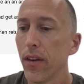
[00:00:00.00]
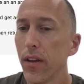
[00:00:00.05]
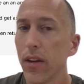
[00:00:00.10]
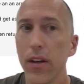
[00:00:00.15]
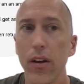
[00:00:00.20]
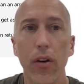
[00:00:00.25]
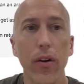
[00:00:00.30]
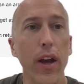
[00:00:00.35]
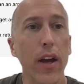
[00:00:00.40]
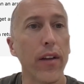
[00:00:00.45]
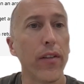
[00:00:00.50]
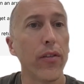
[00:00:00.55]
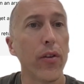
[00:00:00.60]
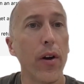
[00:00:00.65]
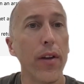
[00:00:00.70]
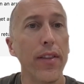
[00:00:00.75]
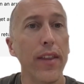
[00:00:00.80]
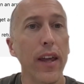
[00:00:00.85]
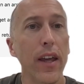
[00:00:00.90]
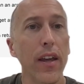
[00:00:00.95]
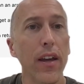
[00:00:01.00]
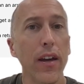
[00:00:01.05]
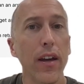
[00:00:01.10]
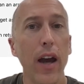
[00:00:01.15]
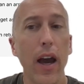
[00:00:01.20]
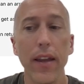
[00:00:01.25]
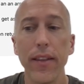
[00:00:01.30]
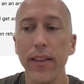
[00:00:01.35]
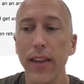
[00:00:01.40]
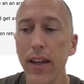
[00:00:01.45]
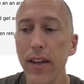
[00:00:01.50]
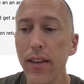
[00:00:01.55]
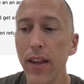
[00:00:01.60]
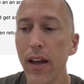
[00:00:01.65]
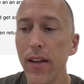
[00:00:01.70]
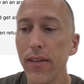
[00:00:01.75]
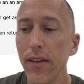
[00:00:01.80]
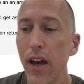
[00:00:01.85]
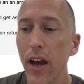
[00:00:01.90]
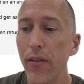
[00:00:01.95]
Okay, so I think
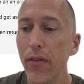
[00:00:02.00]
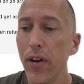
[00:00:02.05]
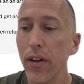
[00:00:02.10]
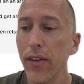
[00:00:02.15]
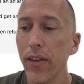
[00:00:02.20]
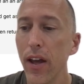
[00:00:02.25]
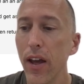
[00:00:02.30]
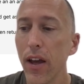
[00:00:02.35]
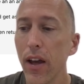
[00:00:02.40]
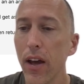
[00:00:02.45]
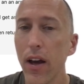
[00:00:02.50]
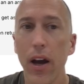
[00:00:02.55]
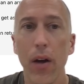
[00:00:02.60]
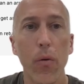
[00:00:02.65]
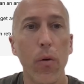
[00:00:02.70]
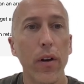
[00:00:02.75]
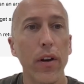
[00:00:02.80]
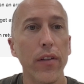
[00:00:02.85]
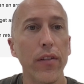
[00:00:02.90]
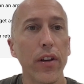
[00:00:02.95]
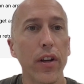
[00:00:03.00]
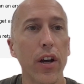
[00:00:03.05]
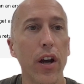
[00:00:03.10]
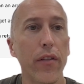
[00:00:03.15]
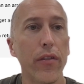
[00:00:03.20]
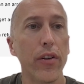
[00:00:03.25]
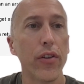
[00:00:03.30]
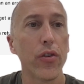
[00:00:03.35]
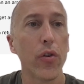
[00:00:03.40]
that's everything I wanted to cover.